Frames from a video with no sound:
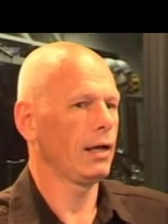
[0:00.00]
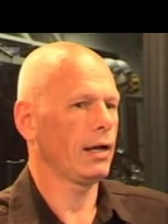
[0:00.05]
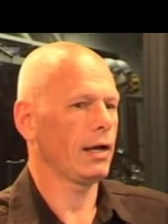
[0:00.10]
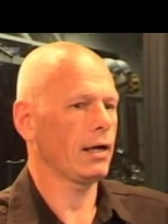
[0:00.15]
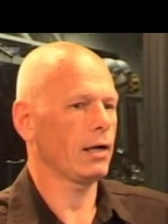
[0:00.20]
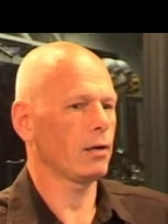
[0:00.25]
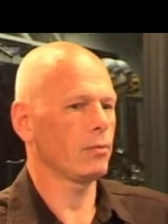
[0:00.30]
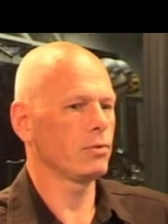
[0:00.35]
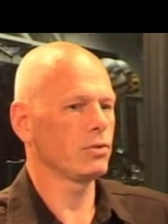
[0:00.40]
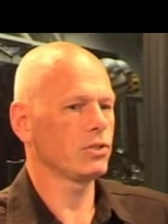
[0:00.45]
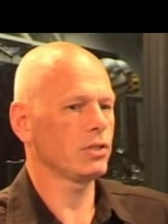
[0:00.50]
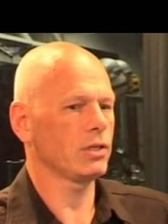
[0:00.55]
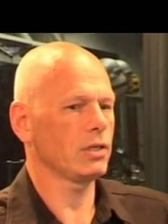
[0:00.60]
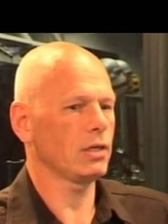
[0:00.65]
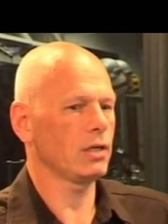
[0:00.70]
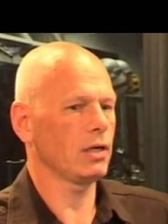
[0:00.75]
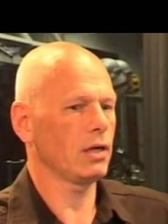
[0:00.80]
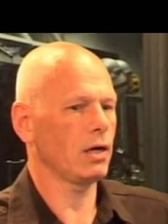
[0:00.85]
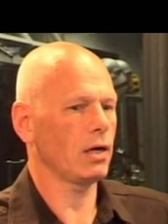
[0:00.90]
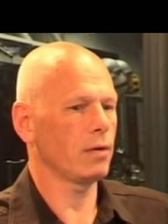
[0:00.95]
And I was at
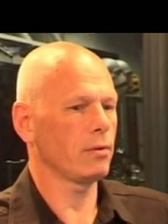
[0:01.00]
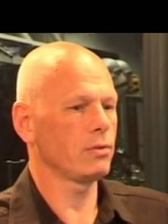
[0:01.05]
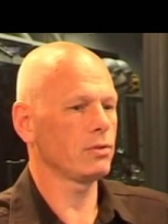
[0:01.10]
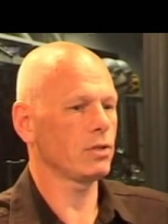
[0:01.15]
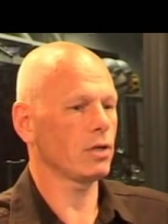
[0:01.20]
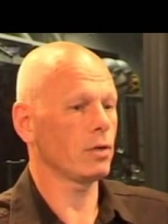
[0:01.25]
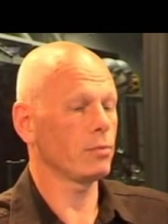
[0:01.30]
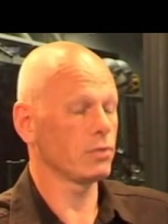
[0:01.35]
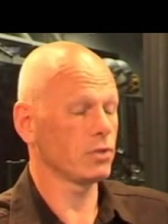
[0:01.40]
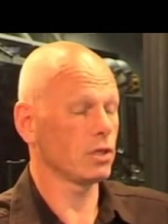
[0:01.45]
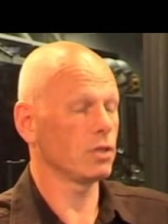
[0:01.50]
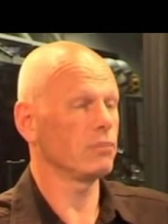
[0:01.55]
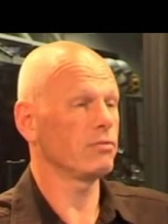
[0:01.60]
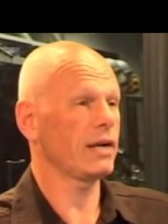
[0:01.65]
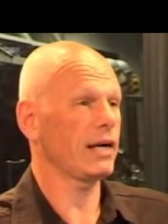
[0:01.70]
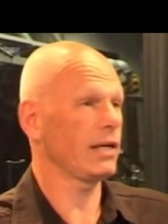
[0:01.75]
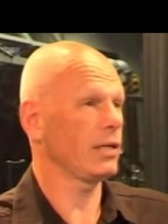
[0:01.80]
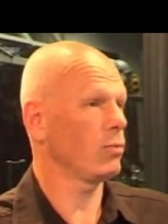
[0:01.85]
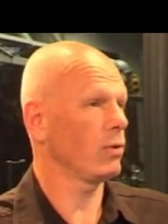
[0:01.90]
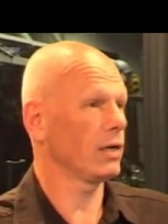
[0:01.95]
a
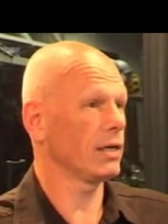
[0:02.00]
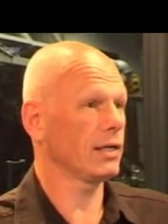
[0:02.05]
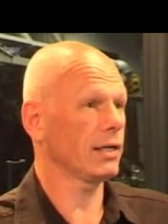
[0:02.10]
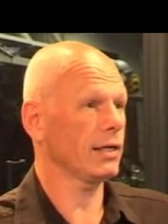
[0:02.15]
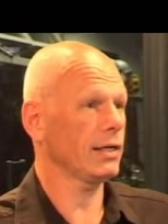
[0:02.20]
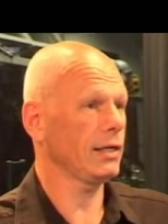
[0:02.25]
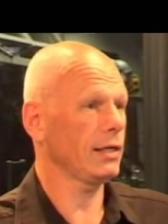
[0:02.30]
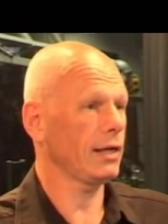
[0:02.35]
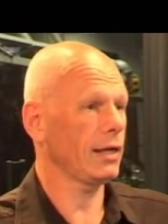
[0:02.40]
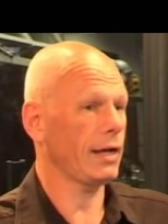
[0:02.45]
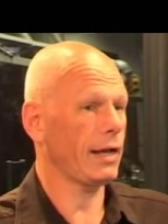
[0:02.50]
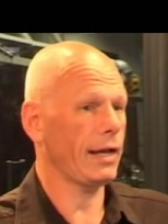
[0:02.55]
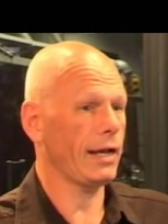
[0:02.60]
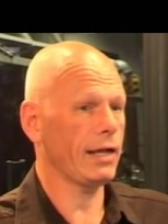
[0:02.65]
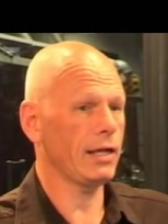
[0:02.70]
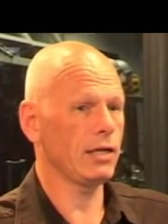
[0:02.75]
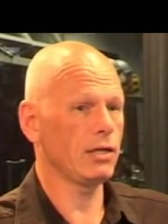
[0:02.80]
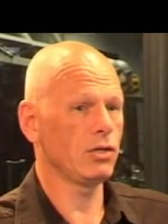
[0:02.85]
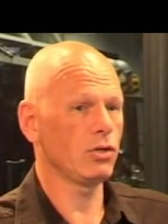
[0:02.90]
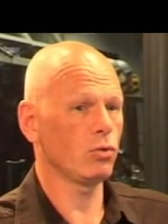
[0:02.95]
rally one day,
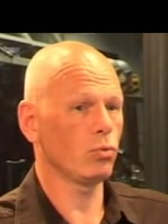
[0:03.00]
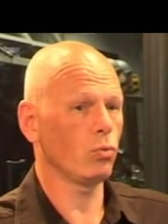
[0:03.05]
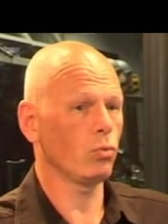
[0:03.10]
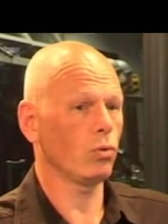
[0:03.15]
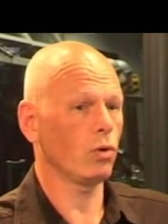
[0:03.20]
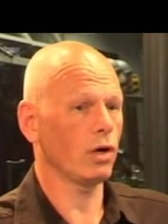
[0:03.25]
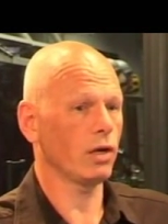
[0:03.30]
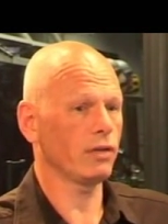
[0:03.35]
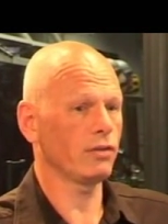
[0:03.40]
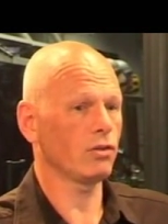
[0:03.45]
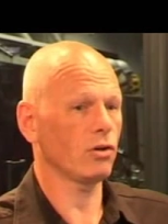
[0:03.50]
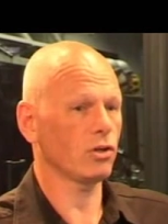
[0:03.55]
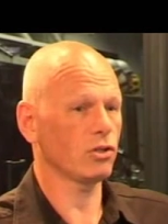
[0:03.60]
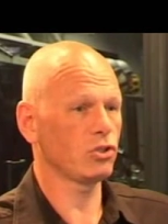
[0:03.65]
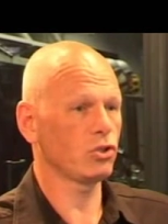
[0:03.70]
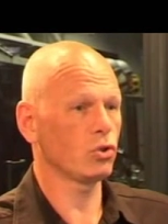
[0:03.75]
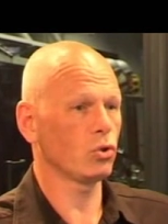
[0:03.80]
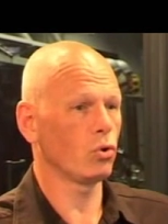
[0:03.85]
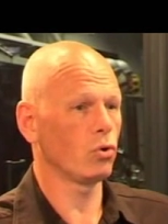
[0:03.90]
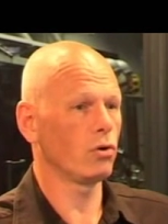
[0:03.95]
and I
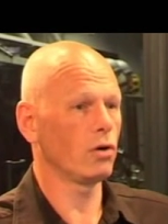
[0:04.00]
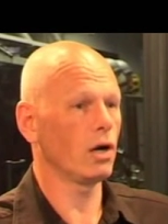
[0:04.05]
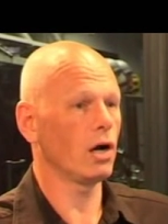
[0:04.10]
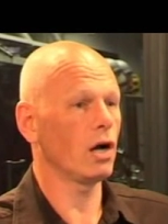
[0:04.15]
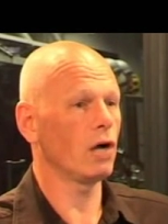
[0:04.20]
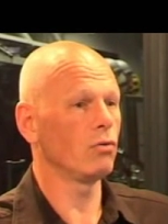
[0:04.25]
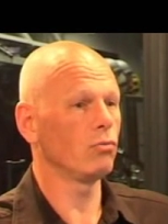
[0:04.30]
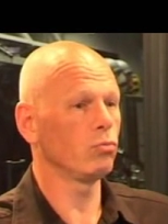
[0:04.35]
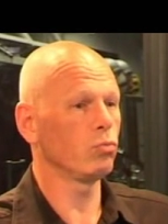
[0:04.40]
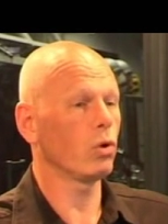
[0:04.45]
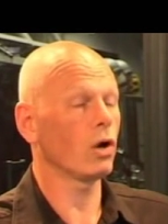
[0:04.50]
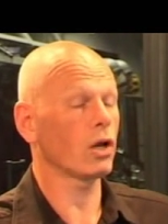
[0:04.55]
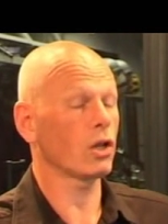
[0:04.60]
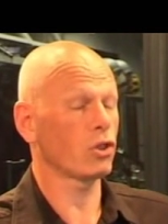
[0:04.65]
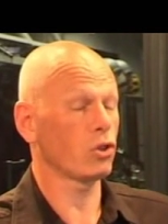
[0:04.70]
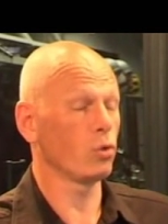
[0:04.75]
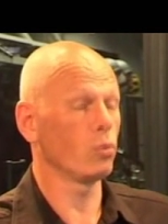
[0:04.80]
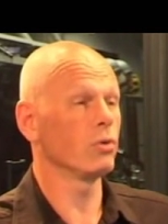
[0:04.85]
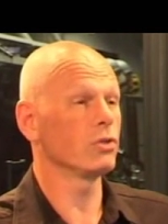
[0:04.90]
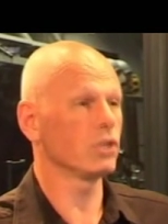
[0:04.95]
saw what I
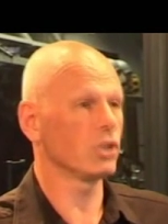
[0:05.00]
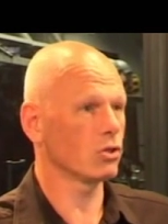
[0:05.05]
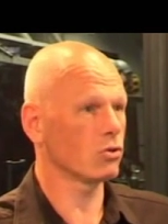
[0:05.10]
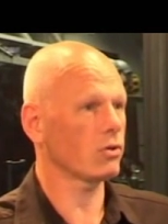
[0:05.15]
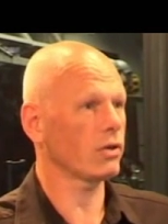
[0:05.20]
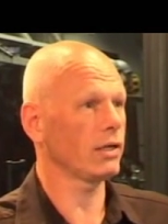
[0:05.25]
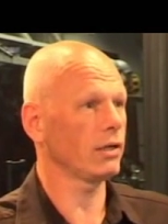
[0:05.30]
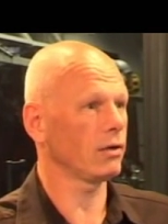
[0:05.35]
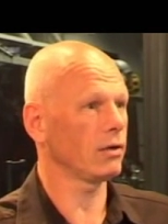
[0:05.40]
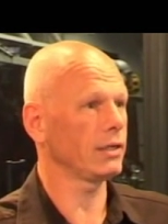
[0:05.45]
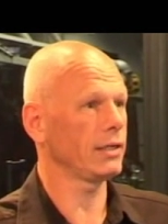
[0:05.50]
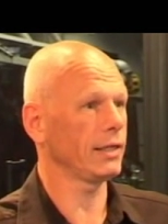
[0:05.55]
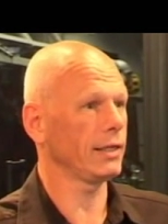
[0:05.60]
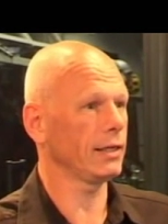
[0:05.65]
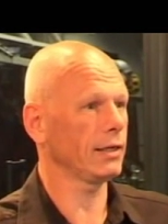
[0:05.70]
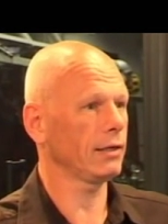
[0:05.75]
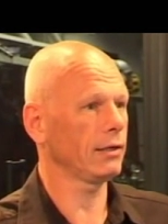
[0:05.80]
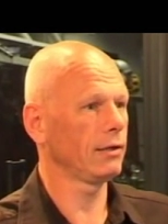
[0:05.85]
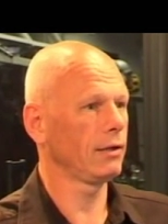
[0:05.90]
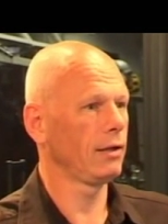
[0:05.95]
thought was a great
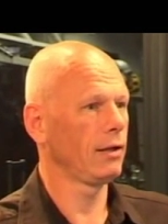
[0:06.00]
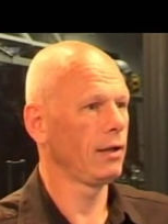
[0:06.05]
idea,